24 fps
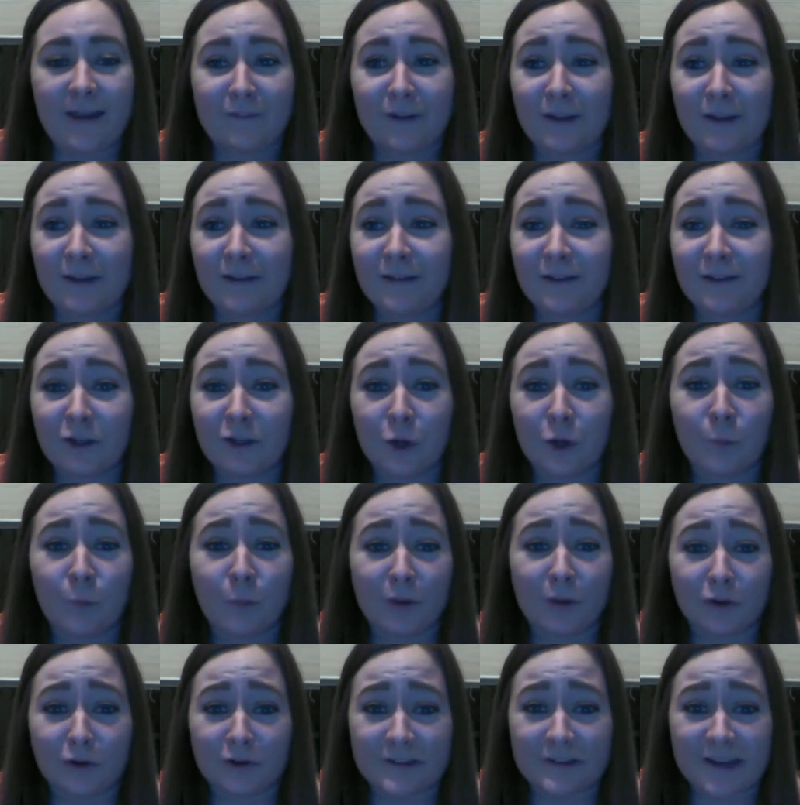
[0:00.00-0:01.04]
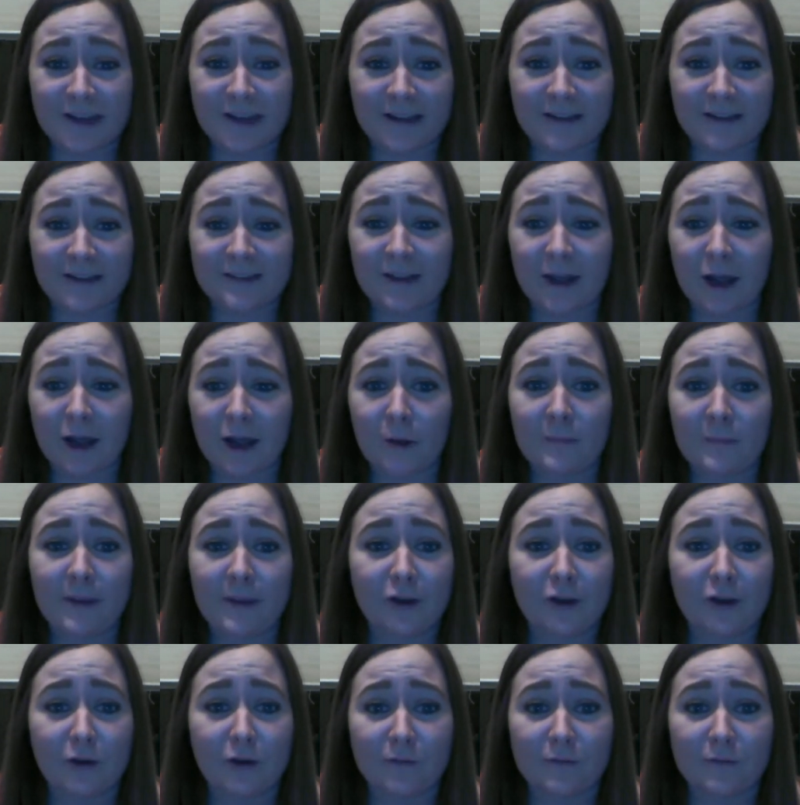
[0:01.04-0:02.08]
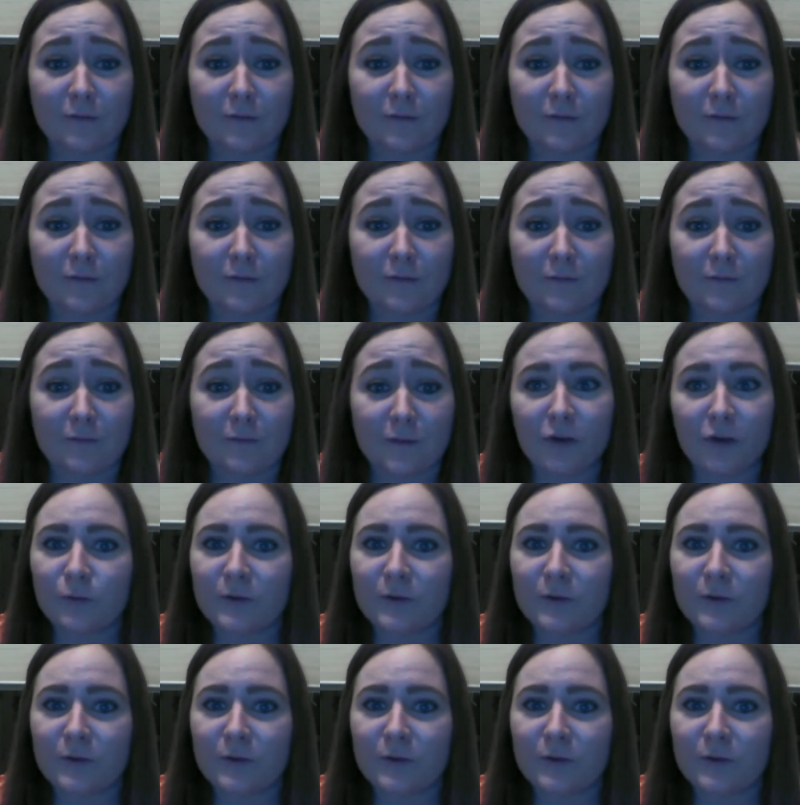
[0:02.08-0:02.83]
having, brother dates, interviews.